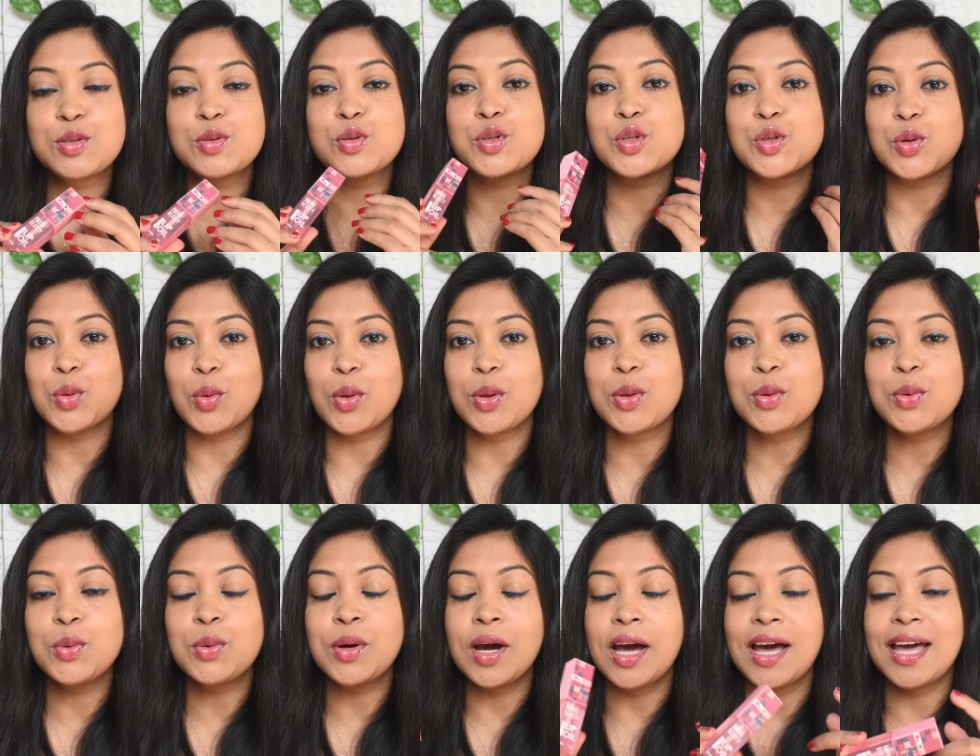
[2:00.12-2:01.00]
to show
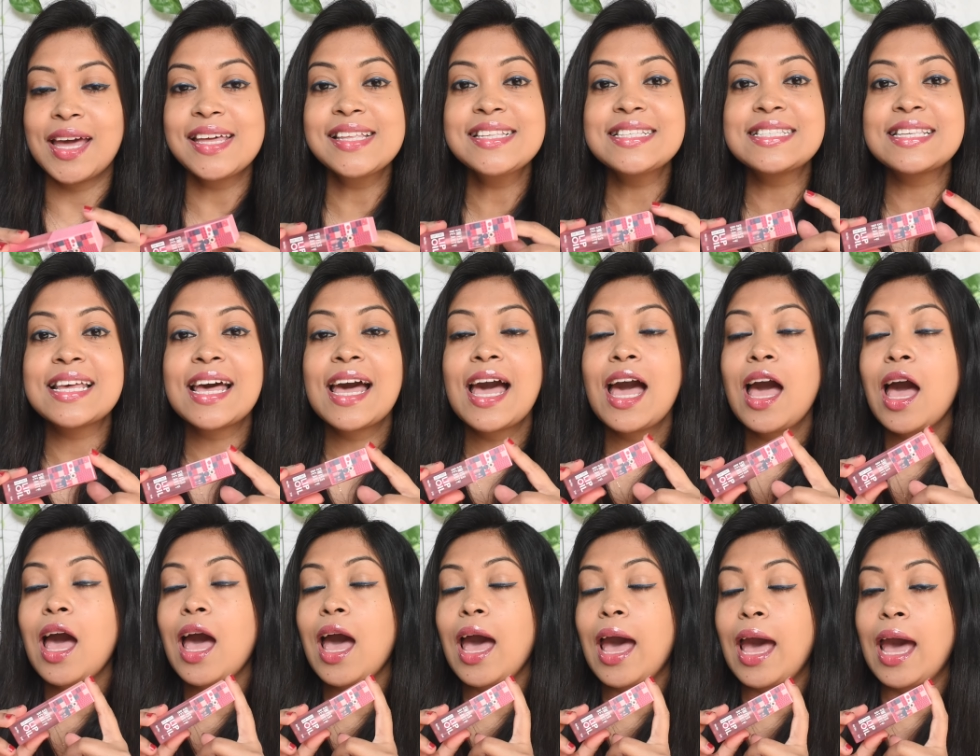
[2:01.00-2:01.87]
you guys
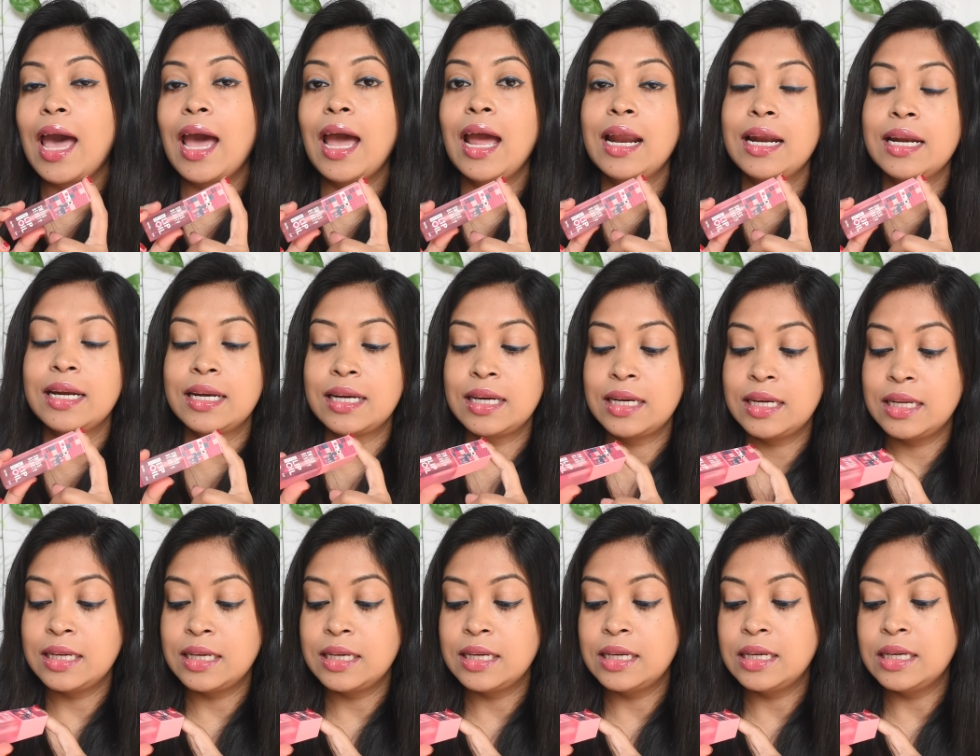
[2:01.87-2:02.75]
and
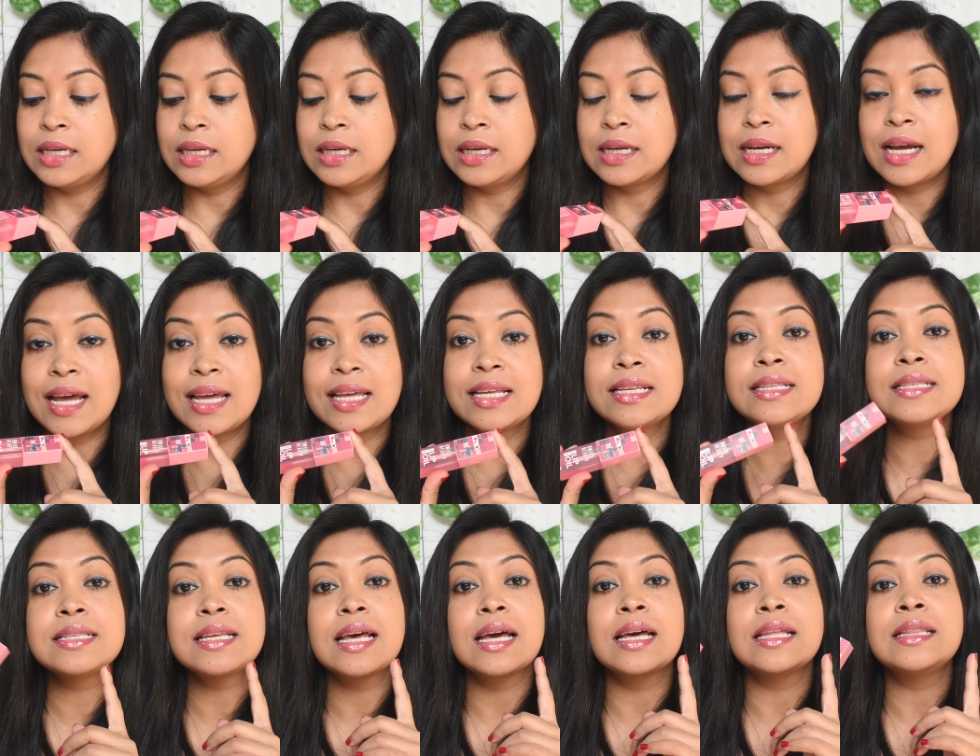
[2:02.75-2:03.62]
uh,
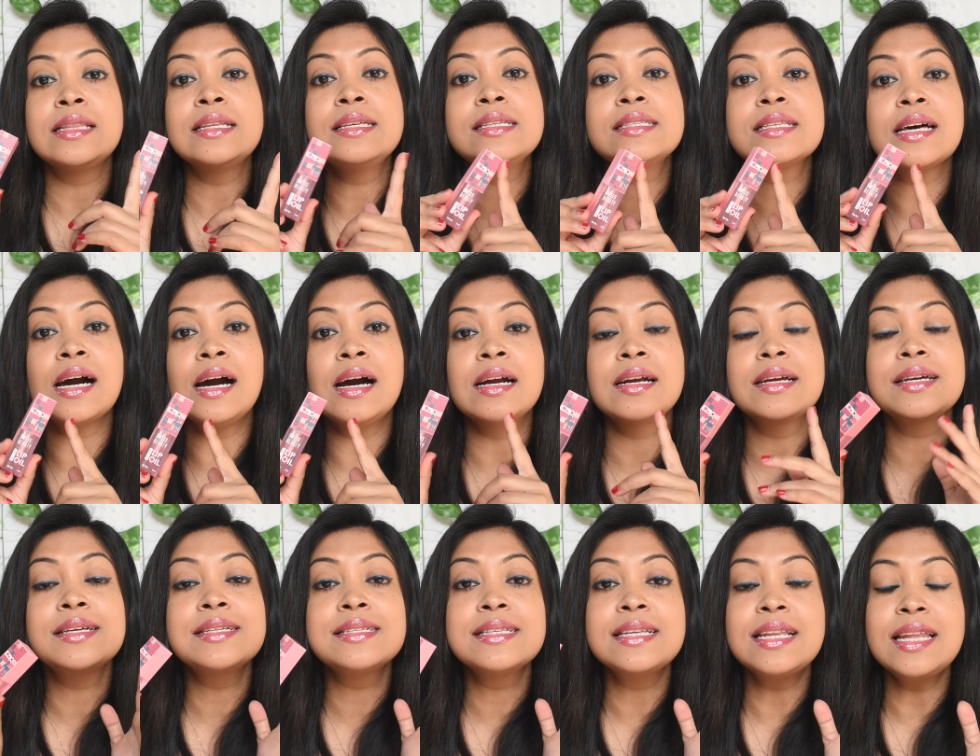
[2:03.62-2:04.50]
guys and these are
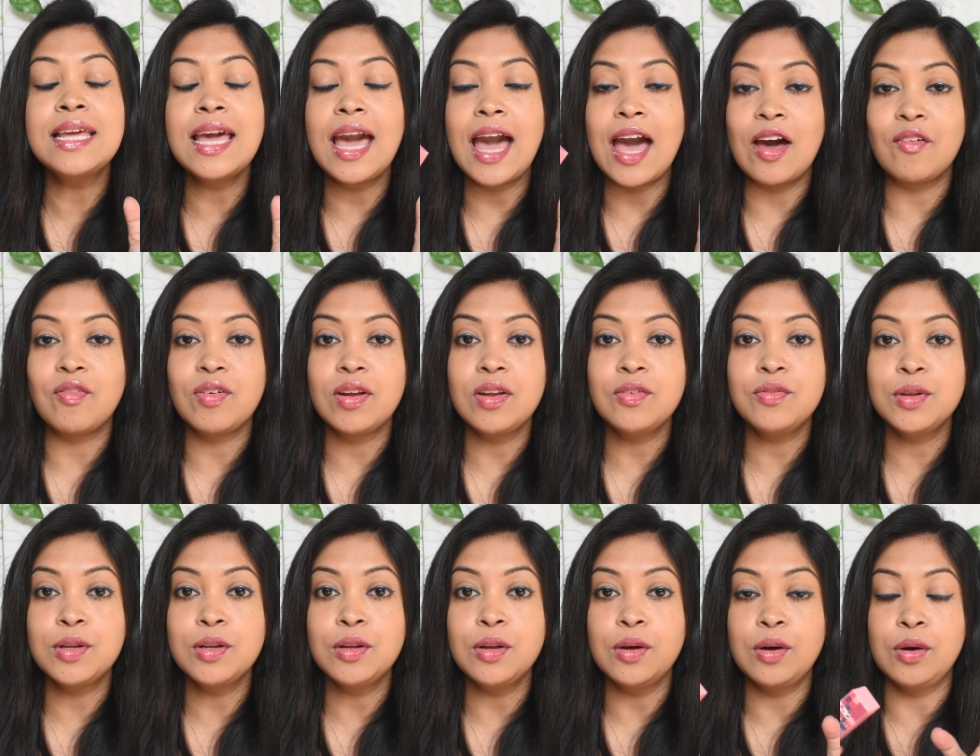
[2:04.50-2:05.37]
easily
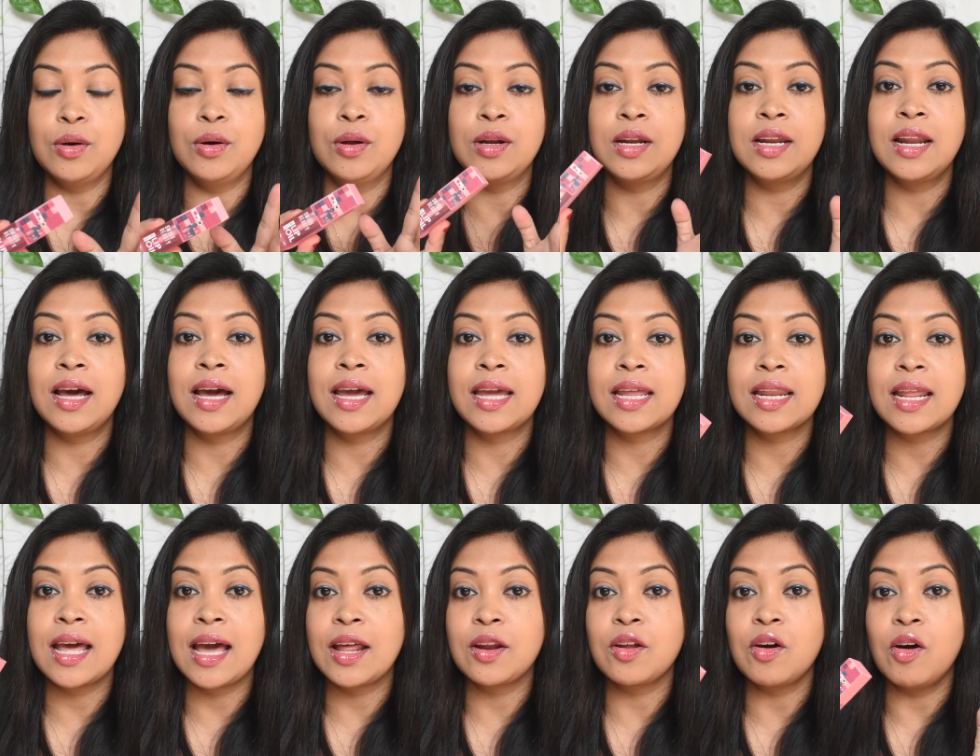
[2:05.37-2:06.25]
available online
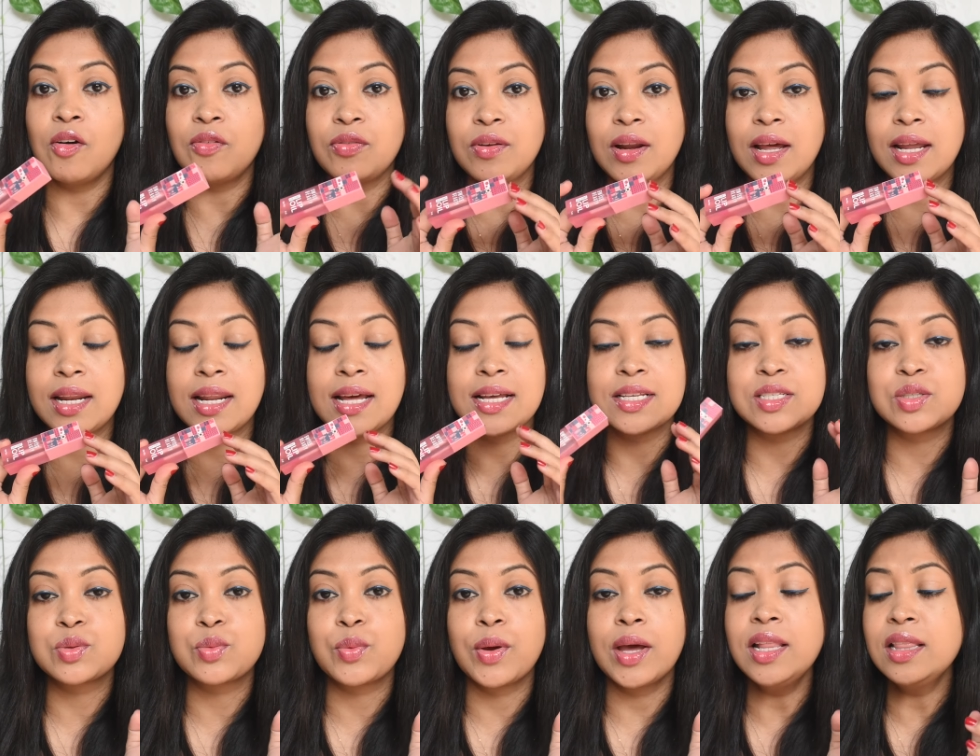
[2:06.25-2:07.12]
and offline
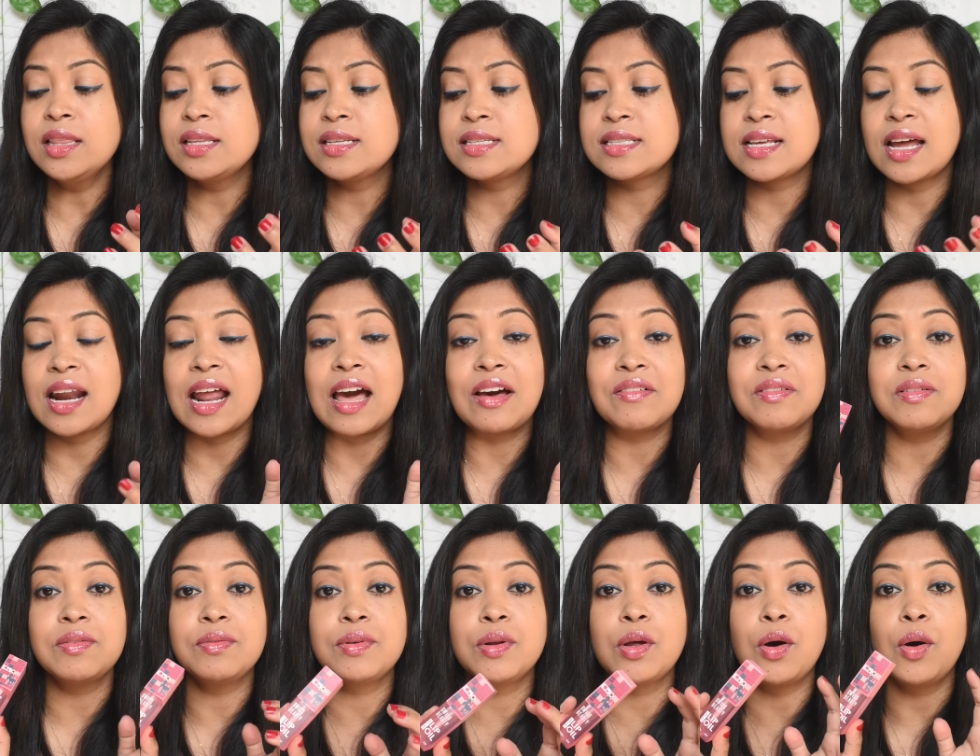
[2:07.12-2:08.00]
as well these are
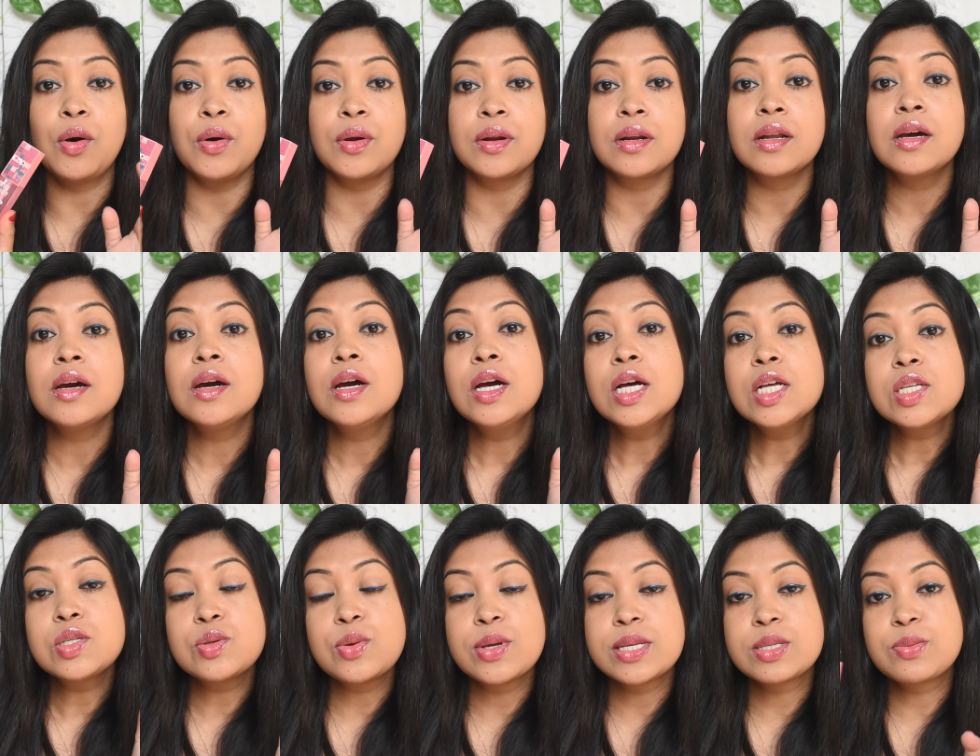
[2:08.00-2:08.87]
available on
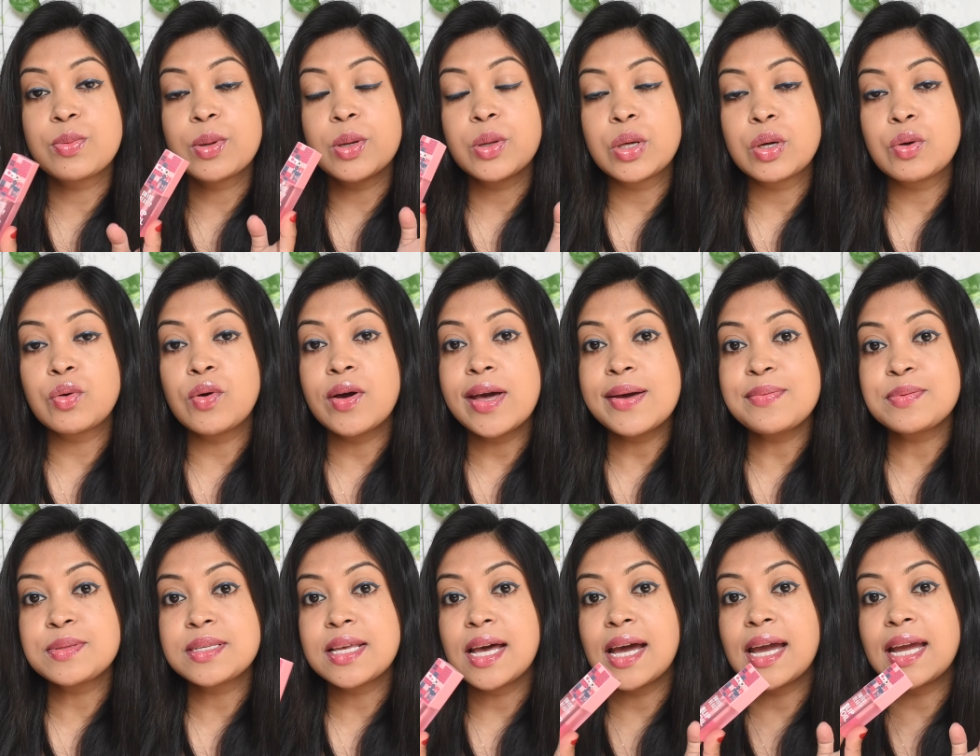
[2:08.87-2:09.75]
Swiss Beauty
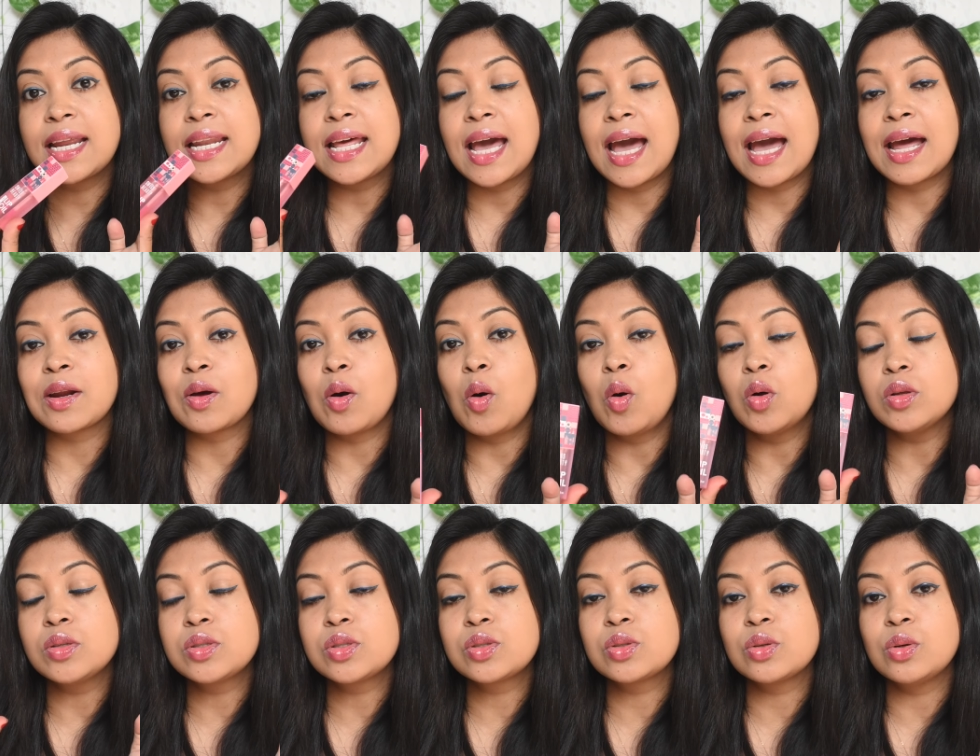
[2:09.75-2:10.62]
website and
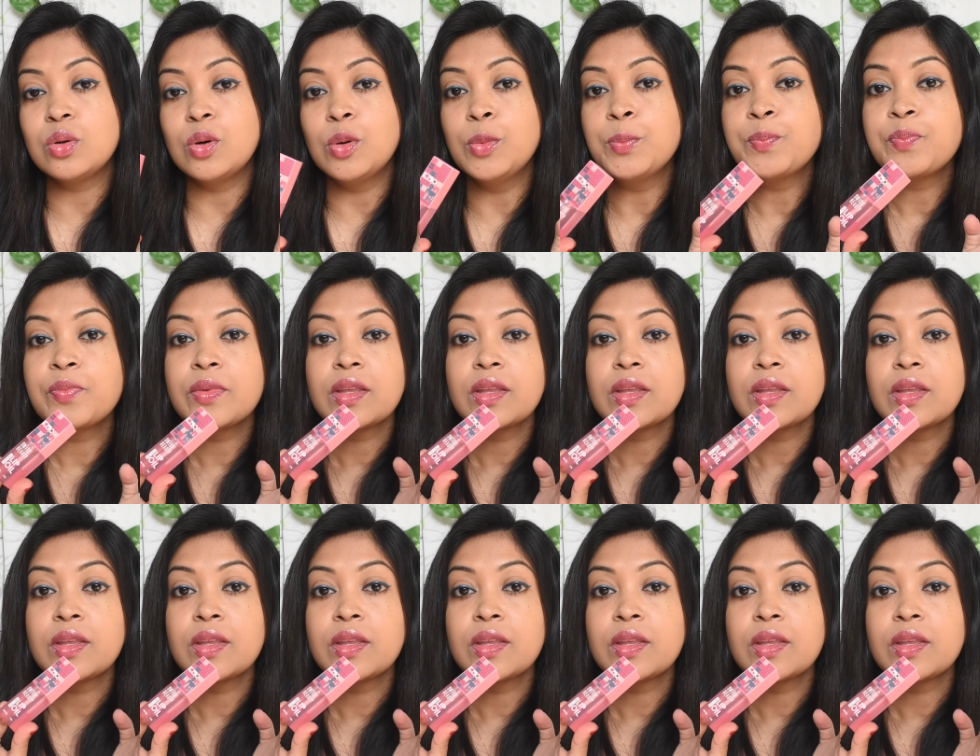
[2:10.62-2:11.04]
also